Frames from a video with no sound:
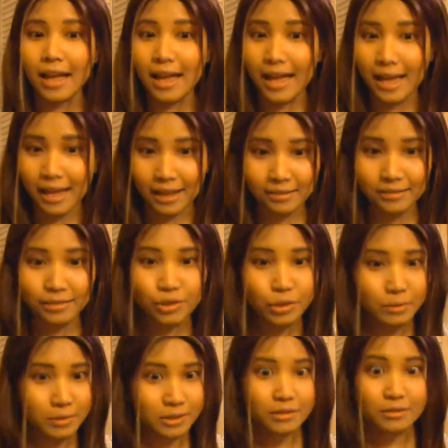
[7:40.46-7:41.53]
And
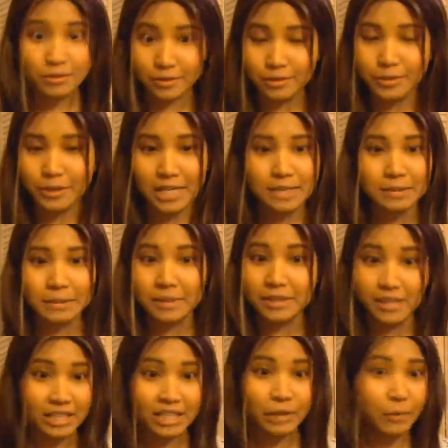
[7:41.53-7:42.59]
you guys may be
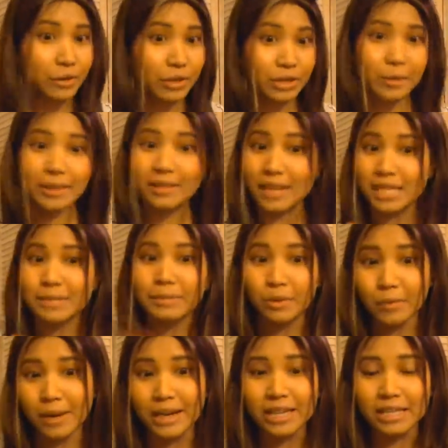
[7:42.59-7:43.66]
thinking, well, you know what? That's
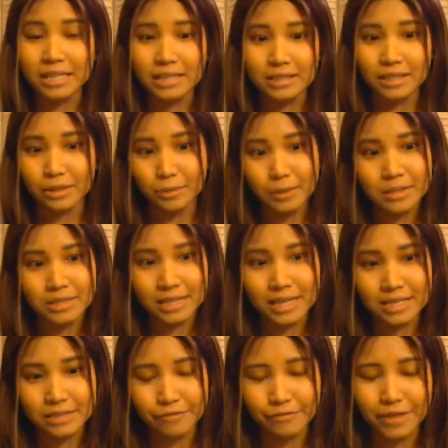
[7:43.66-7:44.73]
probably why it wasn't
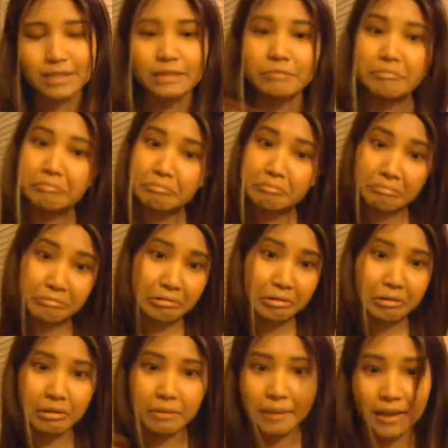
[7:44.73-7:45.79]
as effective.
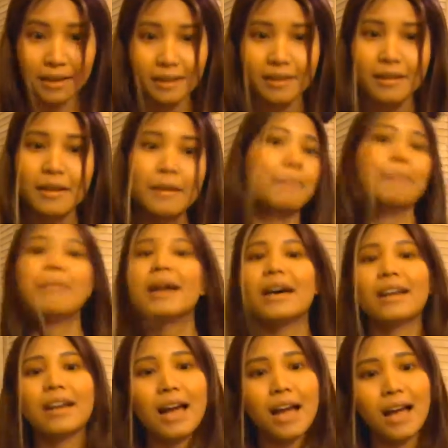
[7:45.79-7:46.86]
Could be,
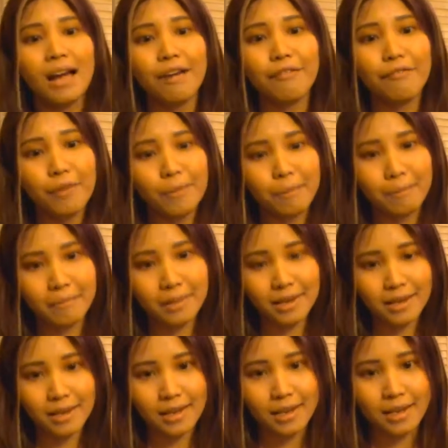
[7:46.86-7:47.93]
but for
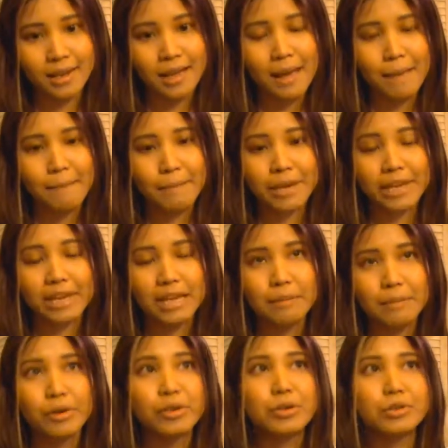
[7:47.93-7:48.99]
me, my
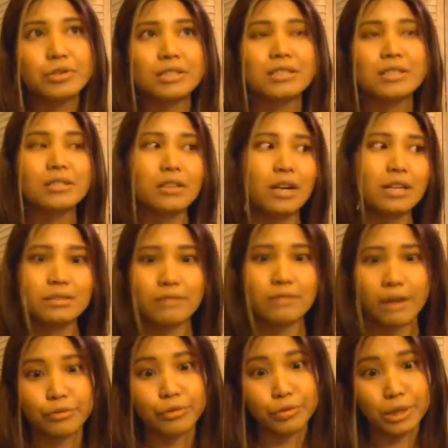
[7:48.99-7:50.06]
chemo usually starts
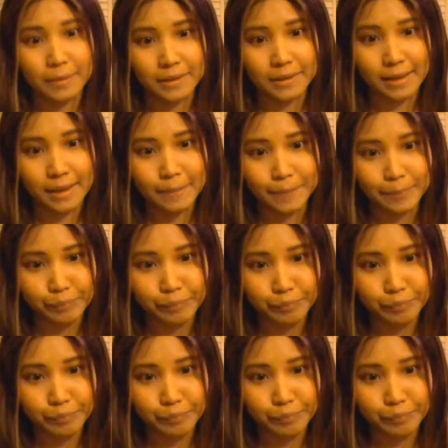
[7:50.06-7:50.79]
around 3 p.m.